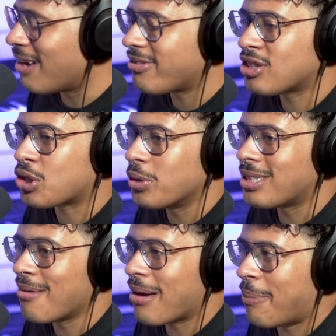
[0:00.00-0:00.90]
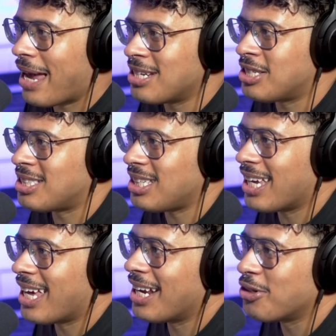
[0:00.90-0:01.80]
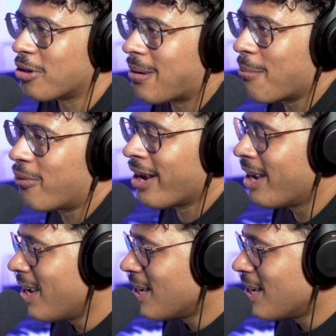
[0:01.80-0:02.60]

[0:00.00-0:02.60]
I had to scroll down my page to see it and I don't remember it.